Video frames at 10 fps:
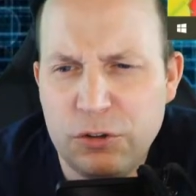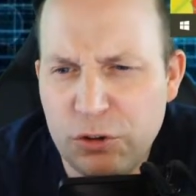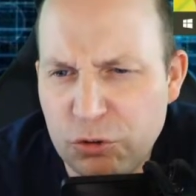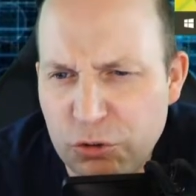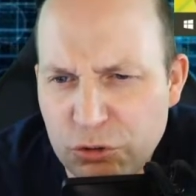
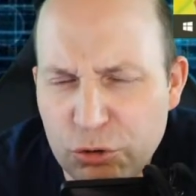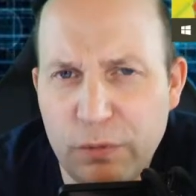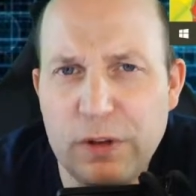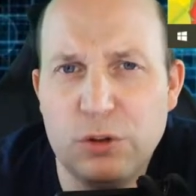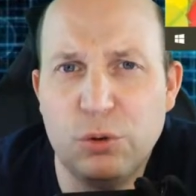so
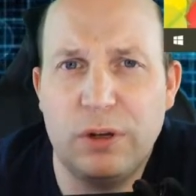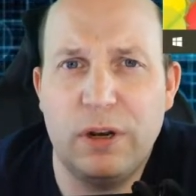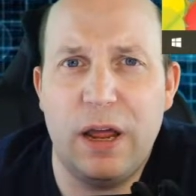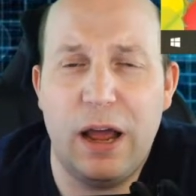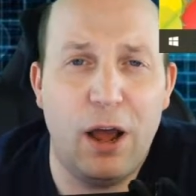that you can
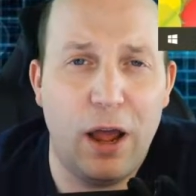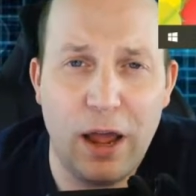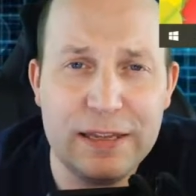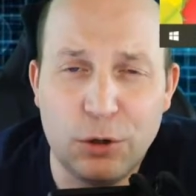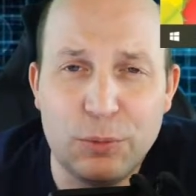uh,
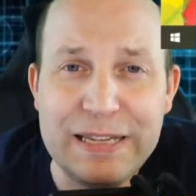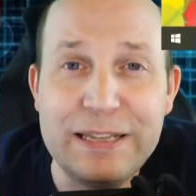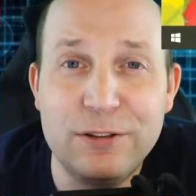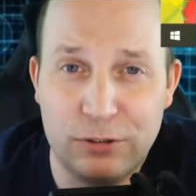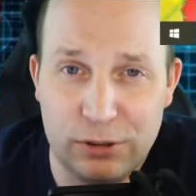you know
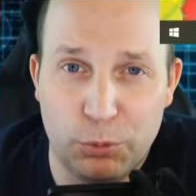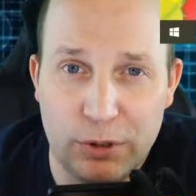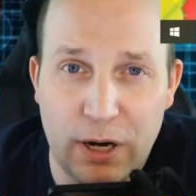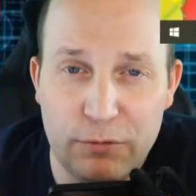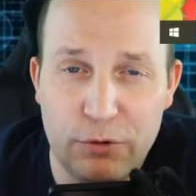easily
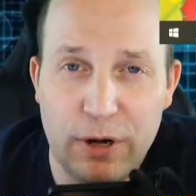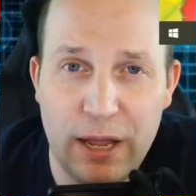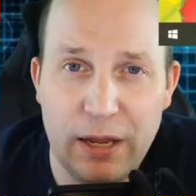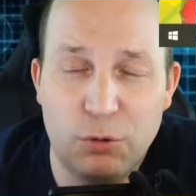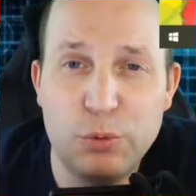recover
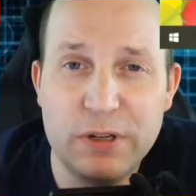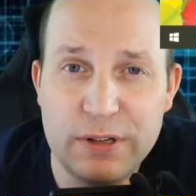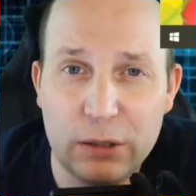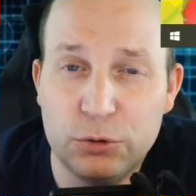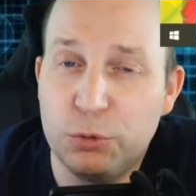and
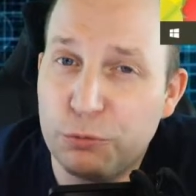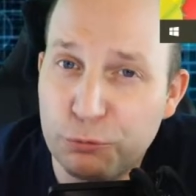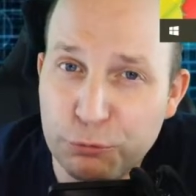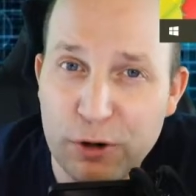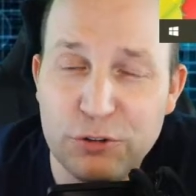re-download
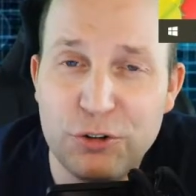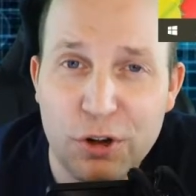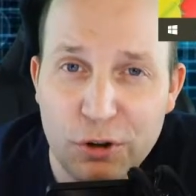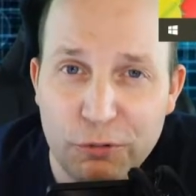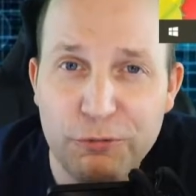fresh
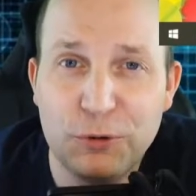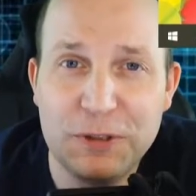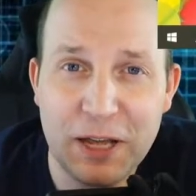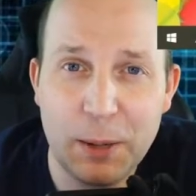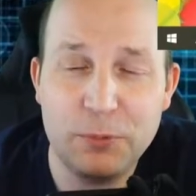fully
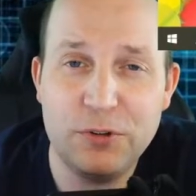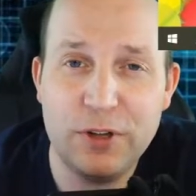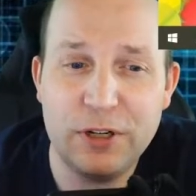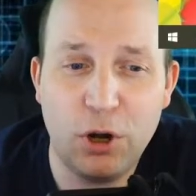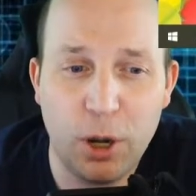up to date
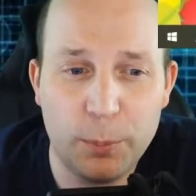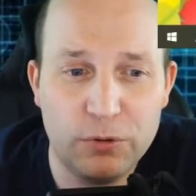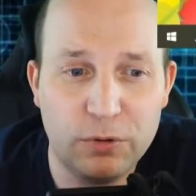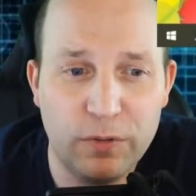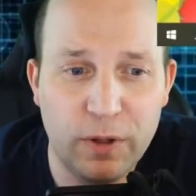copies
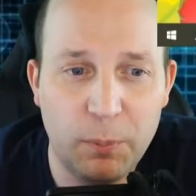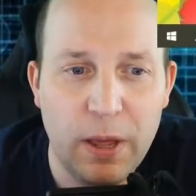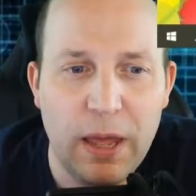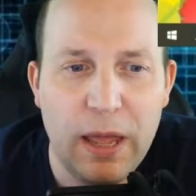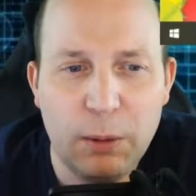of them.
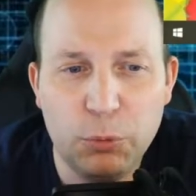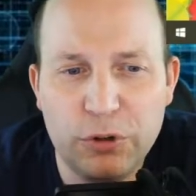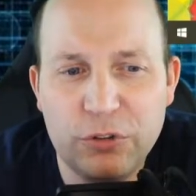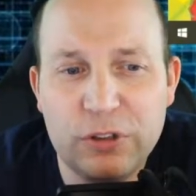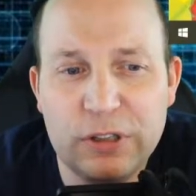And we're
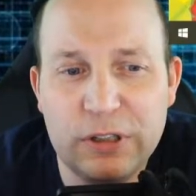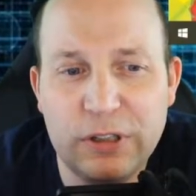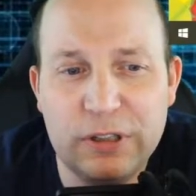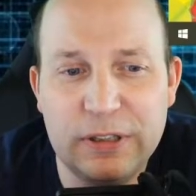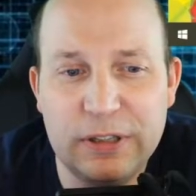just going to
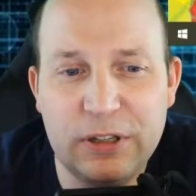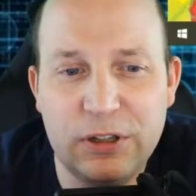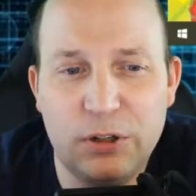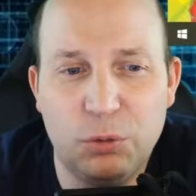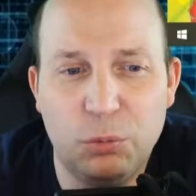click
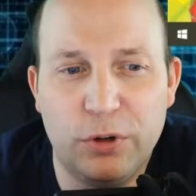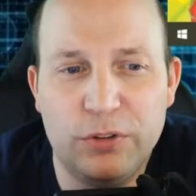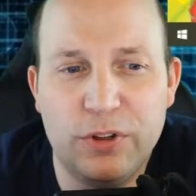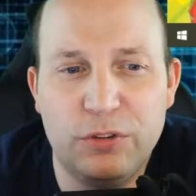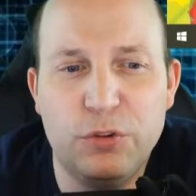here where it
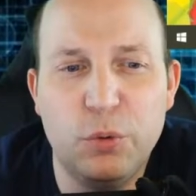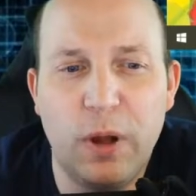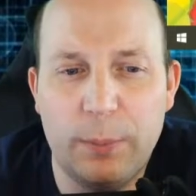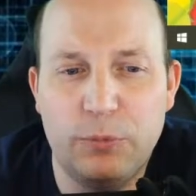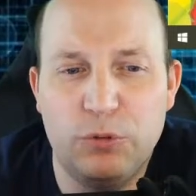says view apps